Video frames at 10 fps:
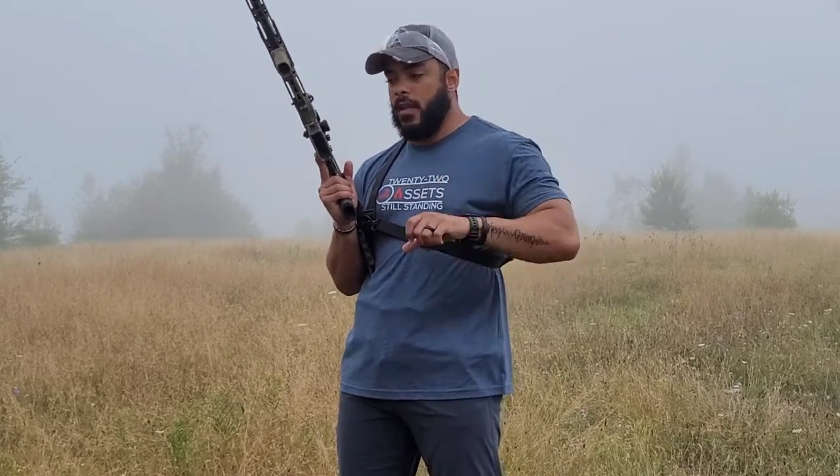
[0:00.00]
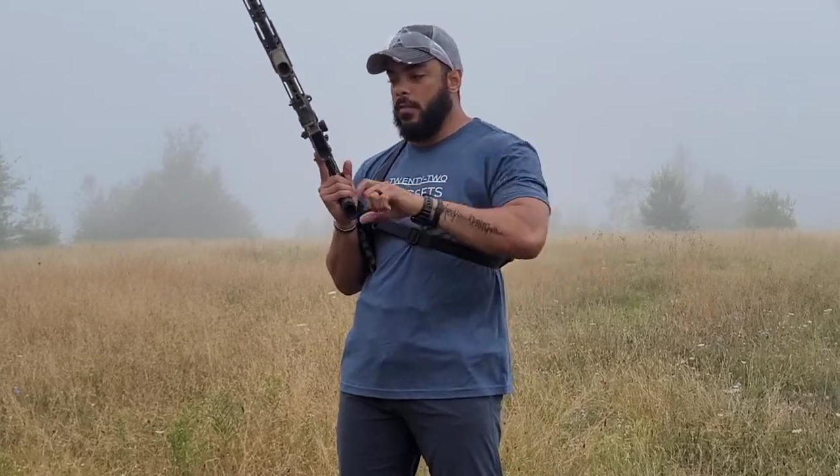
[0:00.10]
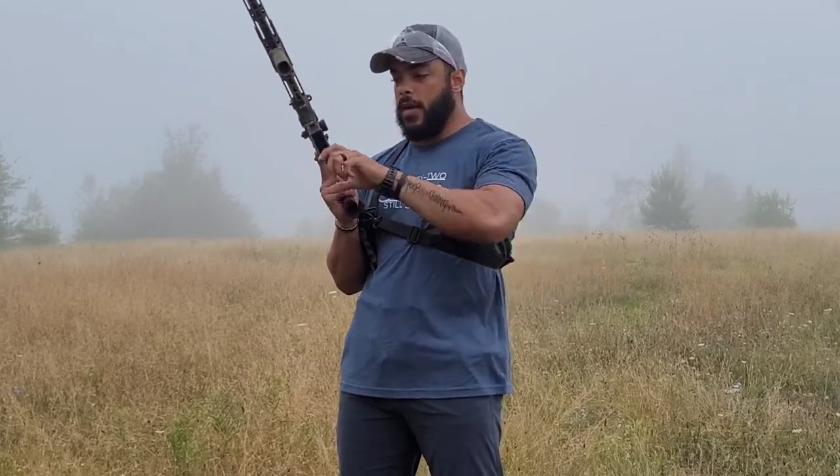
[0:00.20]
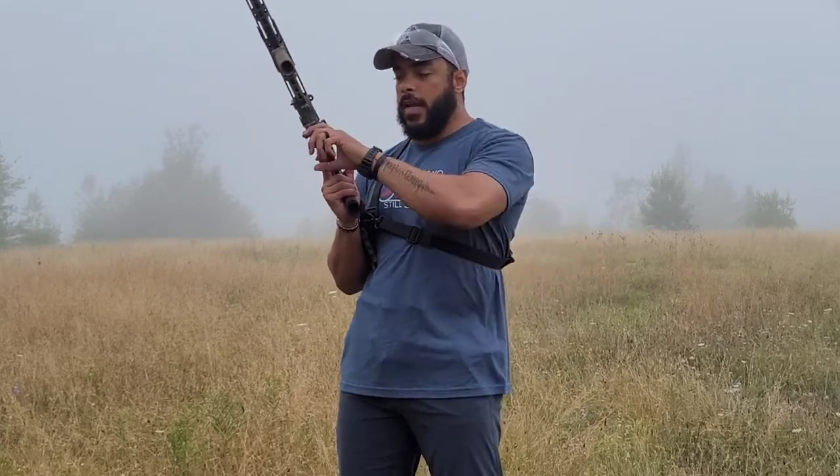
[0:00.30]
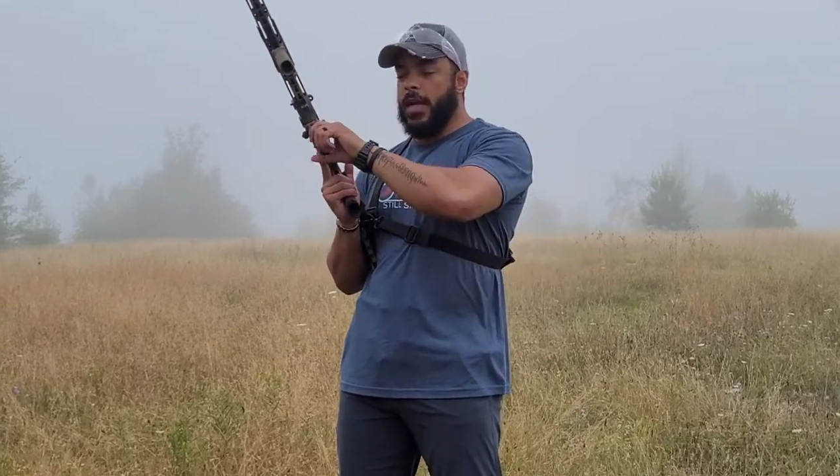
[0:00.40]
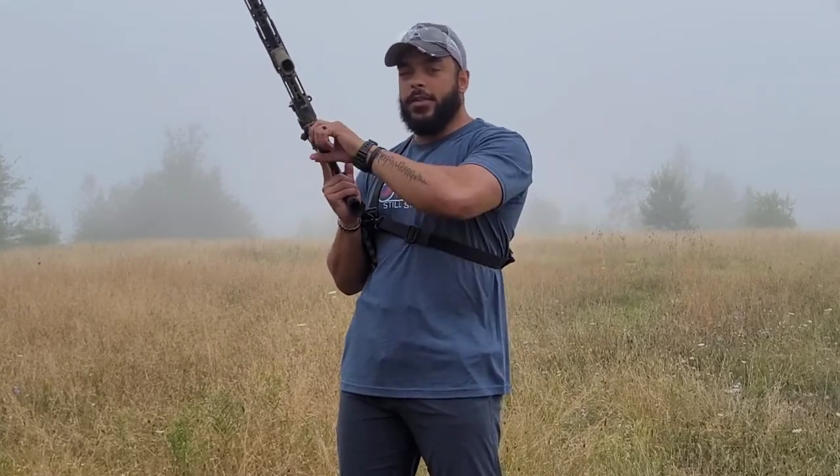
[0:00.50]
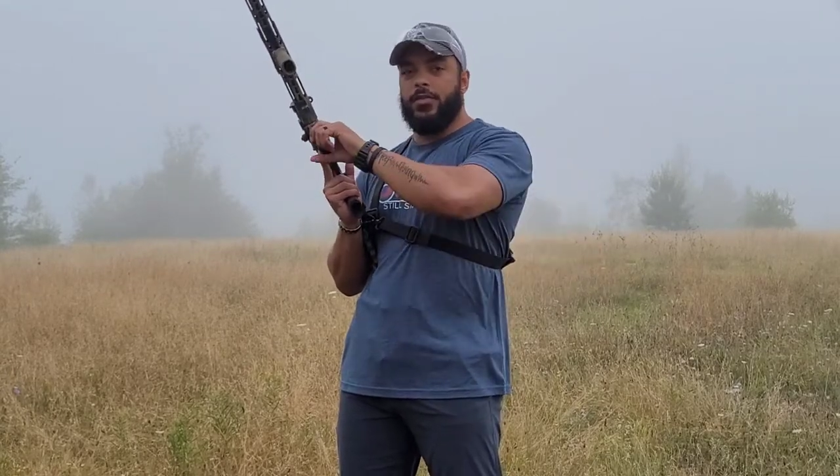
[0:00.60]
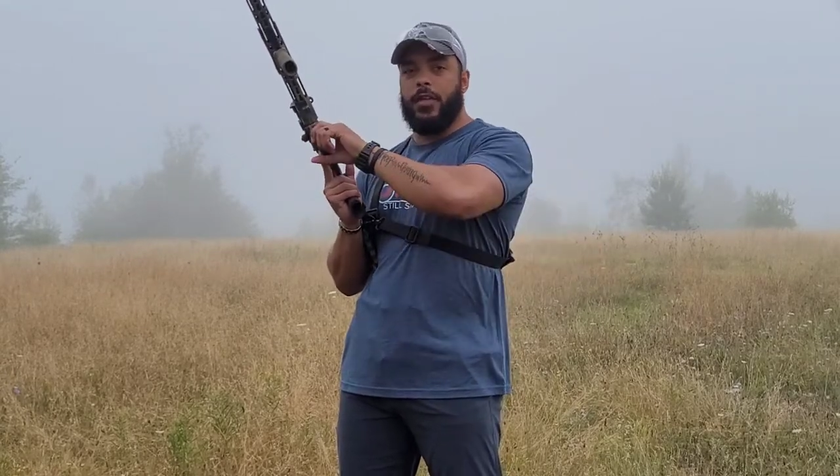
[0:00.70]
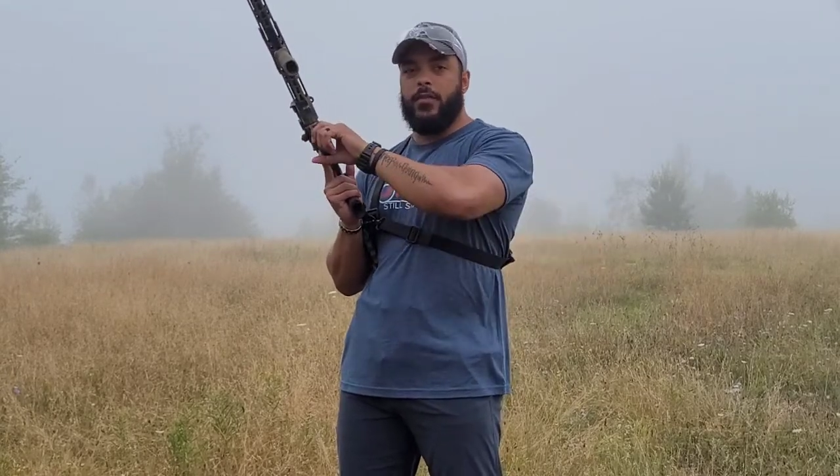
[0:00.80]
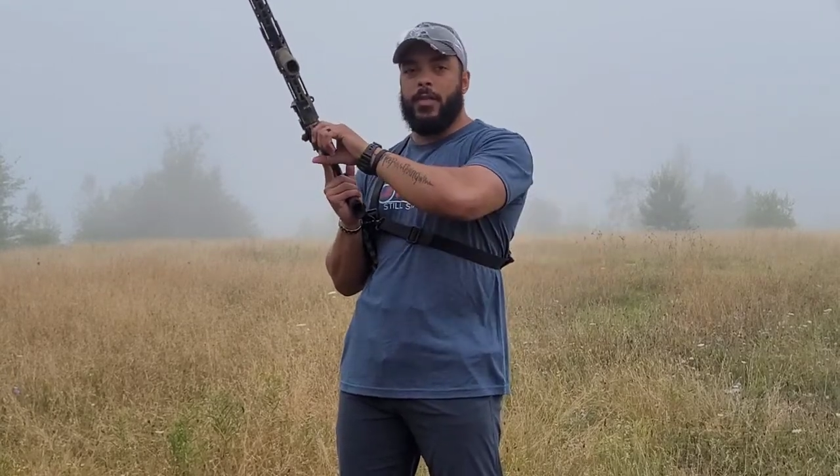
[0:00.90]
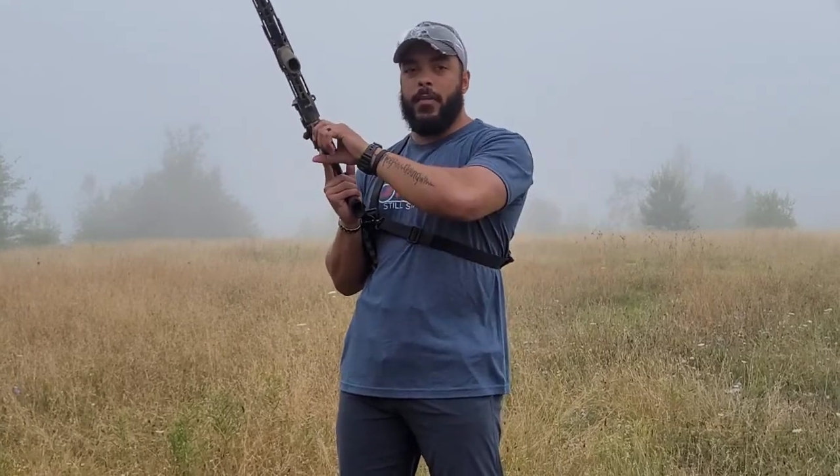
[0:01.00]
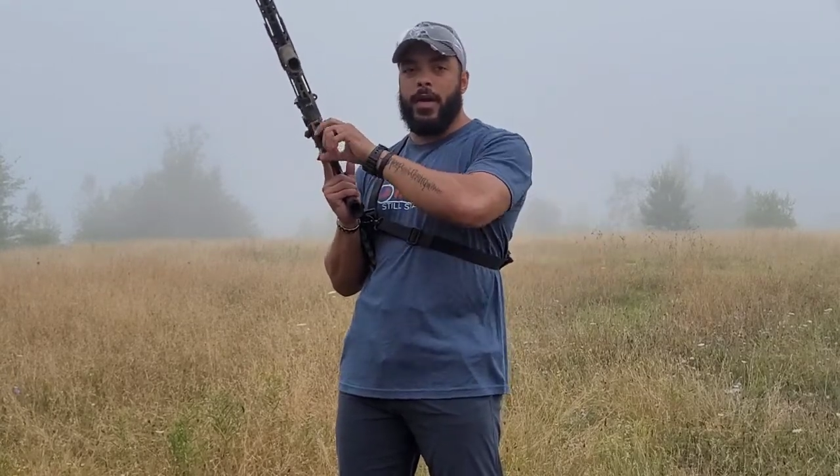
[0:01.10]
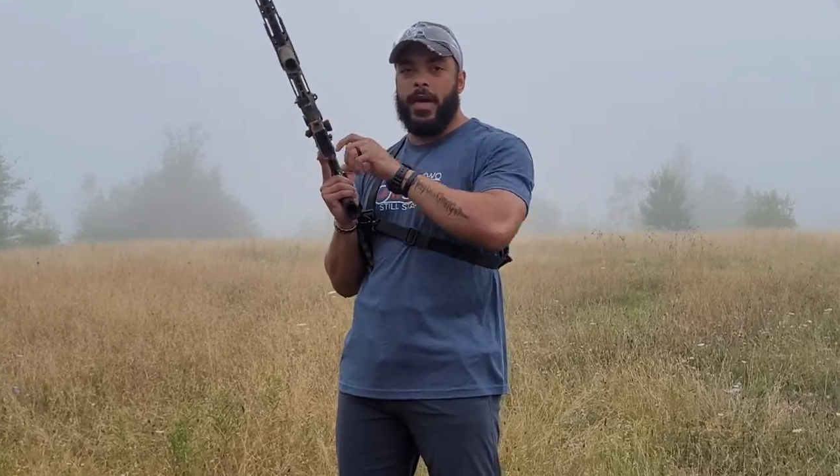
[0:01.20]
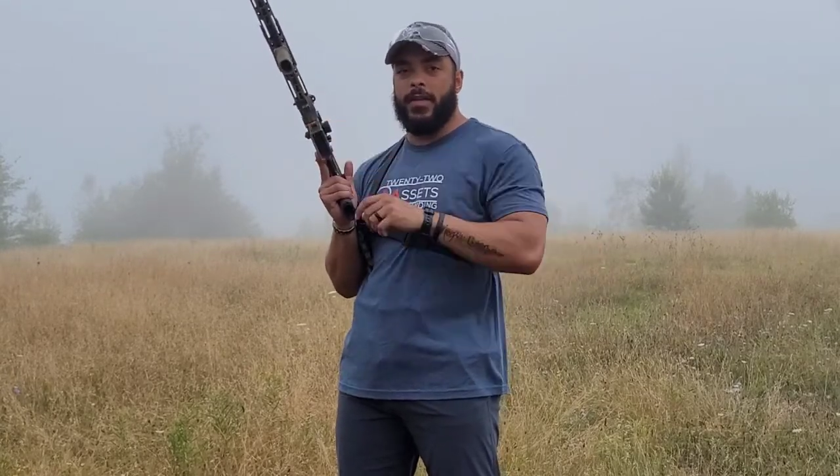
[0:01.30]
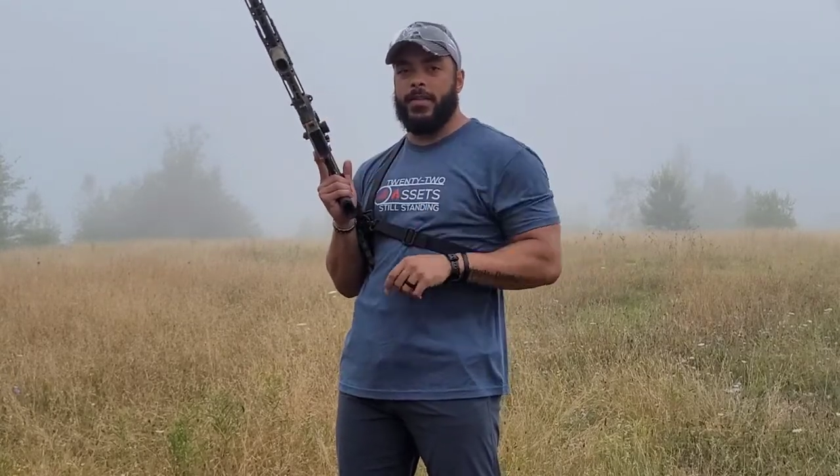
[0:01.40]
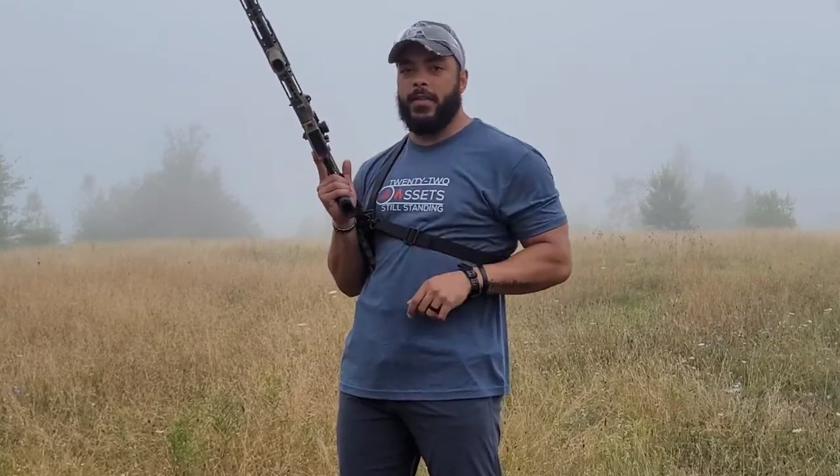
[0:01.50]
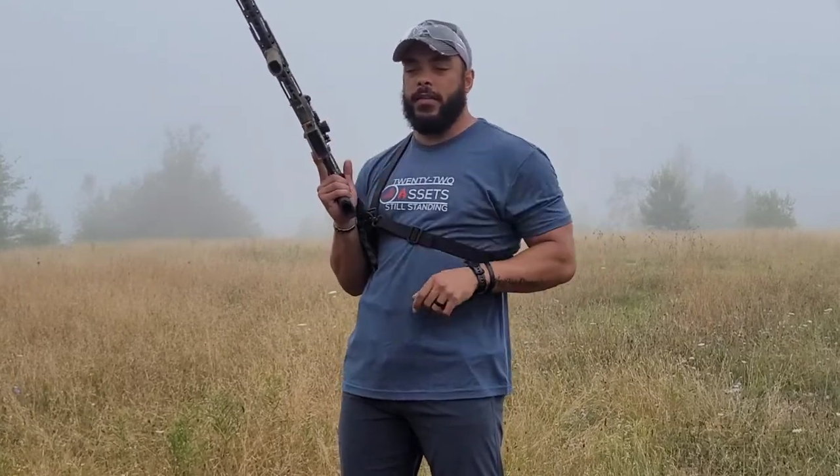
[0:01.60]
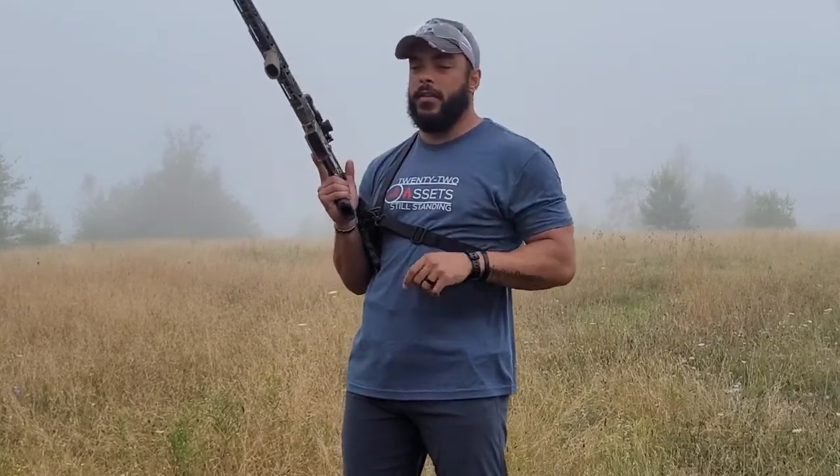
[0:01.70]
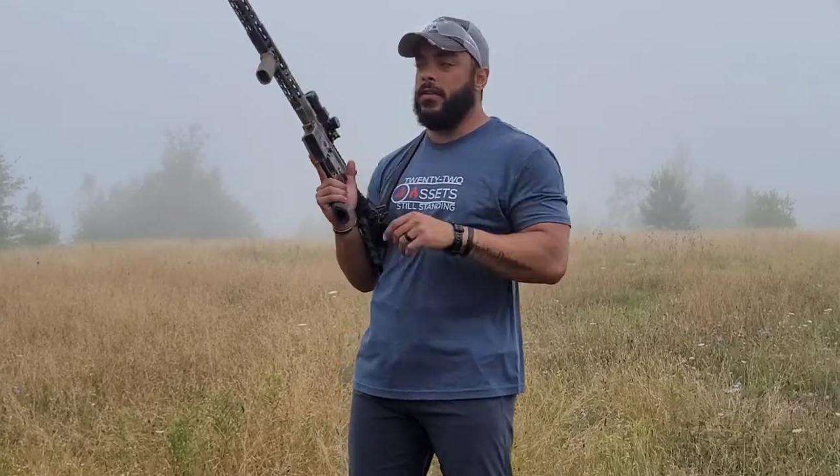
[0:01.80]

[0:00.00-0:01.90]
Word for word: my entry of my magazine.